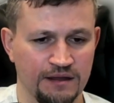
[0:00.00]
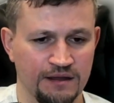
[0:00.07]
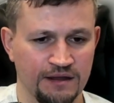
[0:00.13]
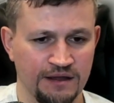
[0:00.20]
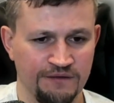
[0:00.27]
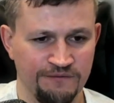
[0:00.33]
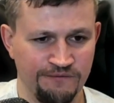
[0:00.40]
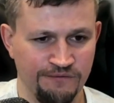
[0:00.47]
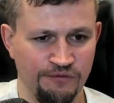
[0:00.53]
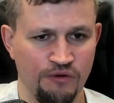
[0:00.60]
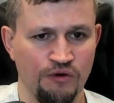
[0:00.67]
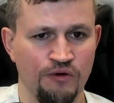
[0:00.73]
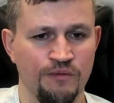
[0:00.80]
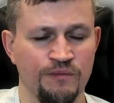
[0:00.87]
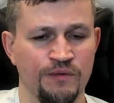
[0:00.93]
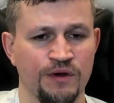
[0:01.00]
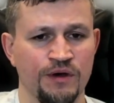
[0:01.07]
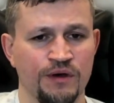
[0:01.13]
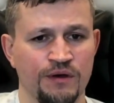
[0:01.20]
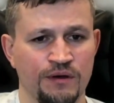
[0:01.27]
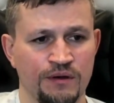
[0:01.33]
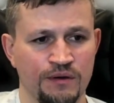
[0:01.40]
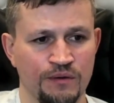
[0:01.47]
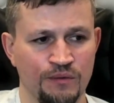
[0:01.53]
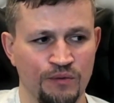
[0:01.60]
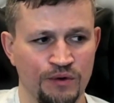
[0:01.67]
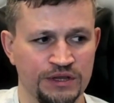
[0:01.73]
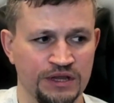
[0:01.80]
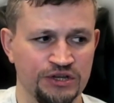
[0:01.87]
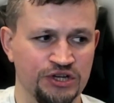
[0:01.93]
confirm
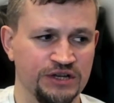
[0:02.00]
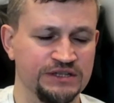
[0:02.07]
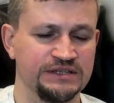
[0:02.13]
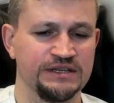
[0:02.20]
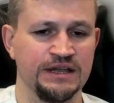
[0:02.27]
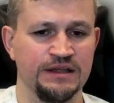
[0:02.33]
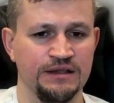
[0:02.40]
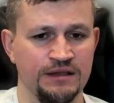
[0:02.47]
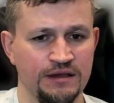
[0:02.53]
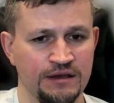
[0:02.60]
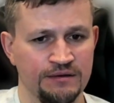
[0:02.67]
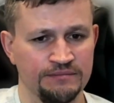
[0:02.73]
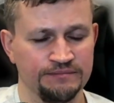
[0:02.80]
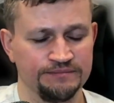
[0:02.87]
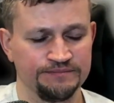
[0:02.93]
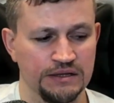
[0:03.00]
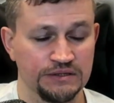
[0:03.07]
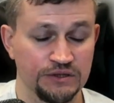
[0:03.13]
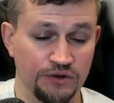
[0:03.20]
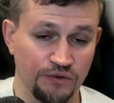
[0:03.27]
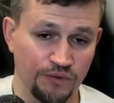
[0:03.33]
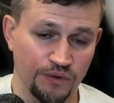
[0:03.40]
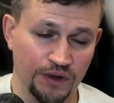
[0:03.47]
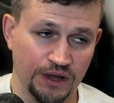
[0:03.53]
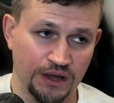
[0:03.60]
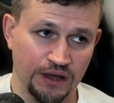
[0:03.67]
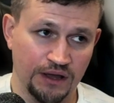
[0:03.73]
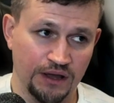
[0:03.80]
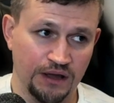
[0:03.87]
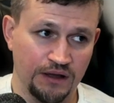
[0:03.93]
what I just saying here. So
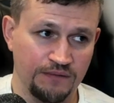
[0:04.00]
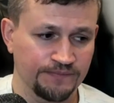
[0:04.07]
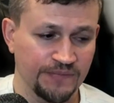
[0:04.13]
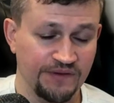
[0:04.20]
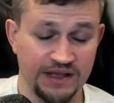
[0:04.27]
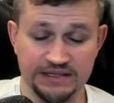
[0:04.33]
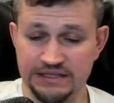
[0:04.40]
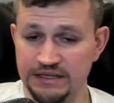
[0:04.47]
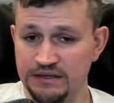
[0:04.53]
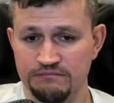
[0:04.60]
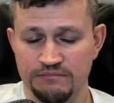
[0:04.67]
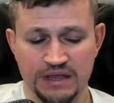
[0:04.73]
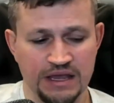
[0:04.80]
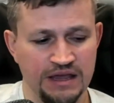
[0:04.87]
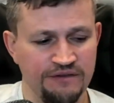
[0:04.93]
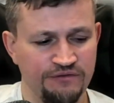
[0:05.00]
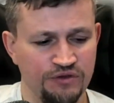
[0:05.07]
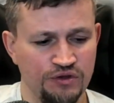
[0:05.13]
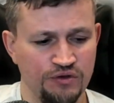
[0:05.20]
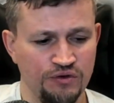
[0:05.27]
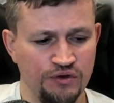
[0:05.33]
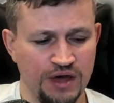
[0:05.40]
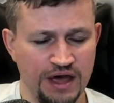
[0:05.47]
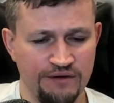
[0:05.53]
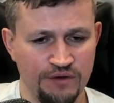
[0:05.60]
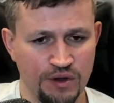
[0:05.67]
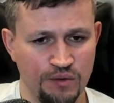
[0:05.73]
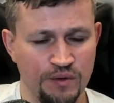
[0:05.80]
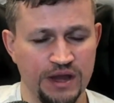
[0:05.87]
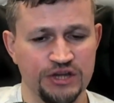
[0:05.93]
um, that's it. If you have a
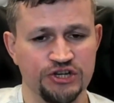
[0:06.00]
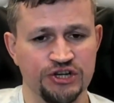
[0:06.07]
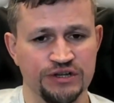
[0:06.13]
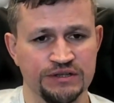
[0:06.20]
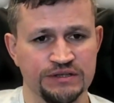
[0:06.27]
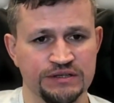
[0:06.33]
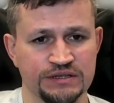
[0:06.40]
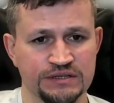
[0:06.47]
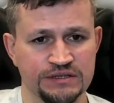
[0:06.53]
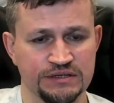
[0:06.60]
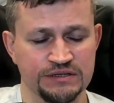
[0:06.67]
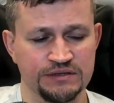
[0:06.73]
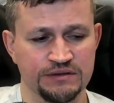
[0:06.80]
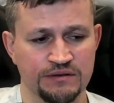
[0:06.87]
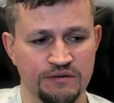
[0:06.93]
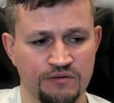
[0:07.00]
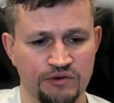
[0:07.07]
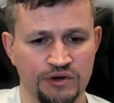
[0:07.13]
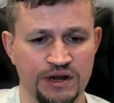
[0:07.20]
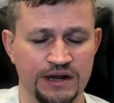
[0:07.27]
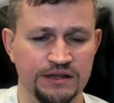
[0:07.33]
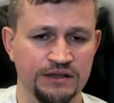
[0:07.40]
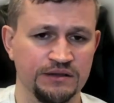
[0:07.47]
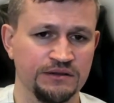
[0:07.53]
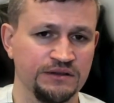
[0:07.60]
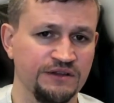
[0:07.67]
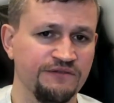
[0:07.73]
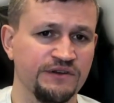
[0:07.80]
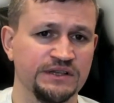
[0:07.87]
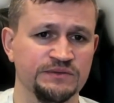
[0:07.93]
questions regarding
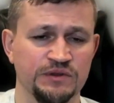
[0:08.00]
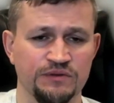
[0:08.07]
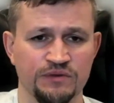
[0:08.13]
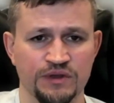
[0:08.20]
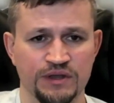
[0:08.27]
difference between